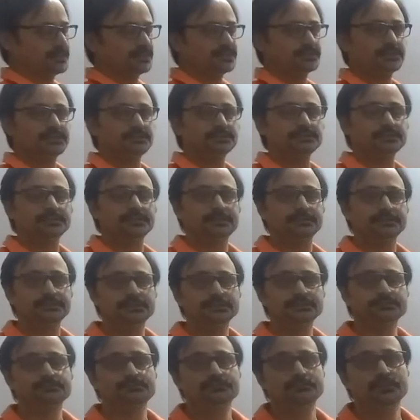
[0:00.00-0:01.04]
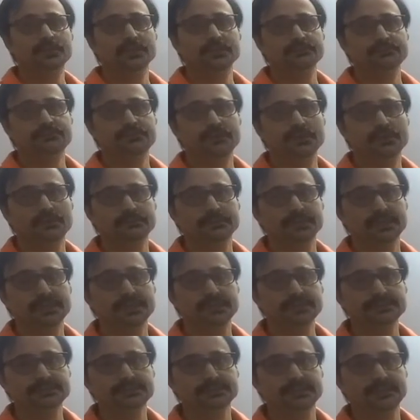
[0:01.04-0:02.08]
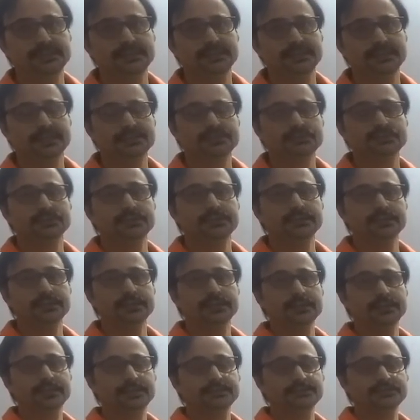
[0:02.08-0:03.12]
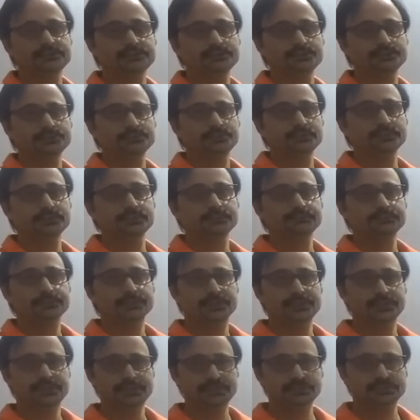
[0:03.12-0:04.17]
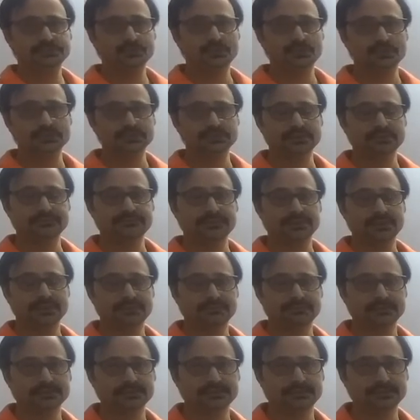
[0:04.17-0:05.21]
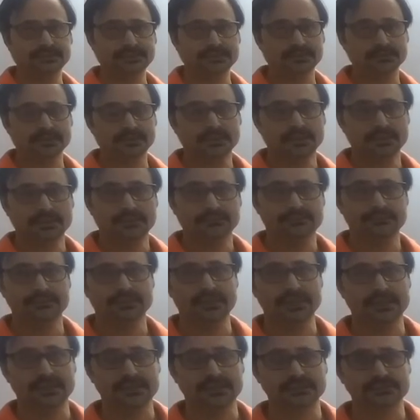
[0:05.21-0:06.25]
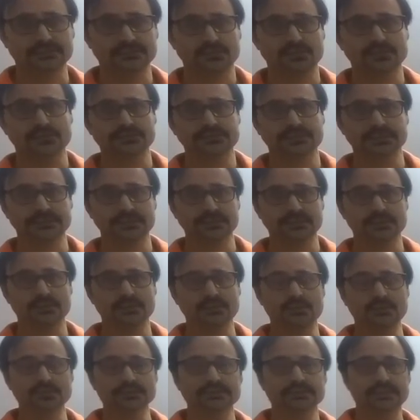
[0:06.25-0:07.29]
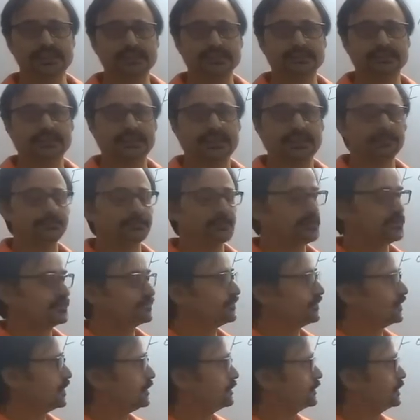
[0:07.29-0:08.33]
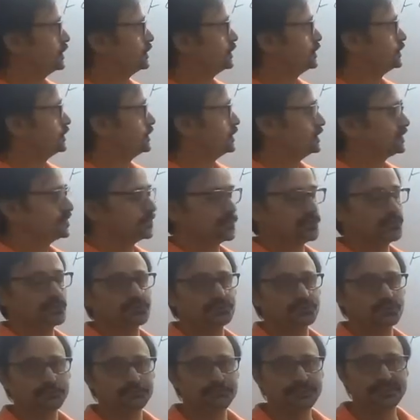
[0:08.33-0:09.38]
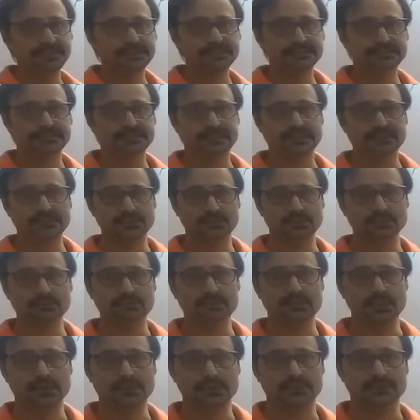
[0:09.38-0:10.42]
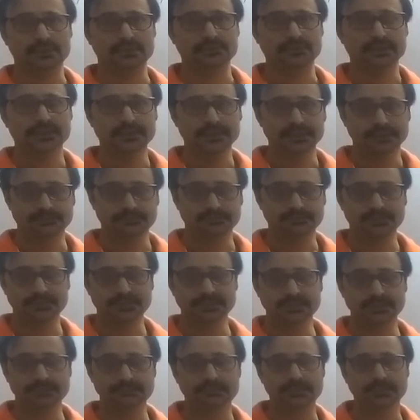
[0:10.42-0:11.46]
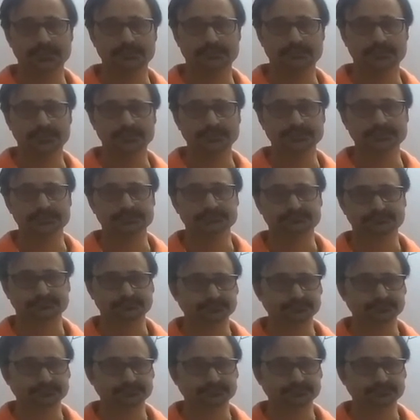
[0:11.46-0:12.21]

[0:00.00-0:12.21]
This one form is actually relates to the disclosure. Whenever we are disclosing the loan, that time this form is also being sent to borrower with the purpose.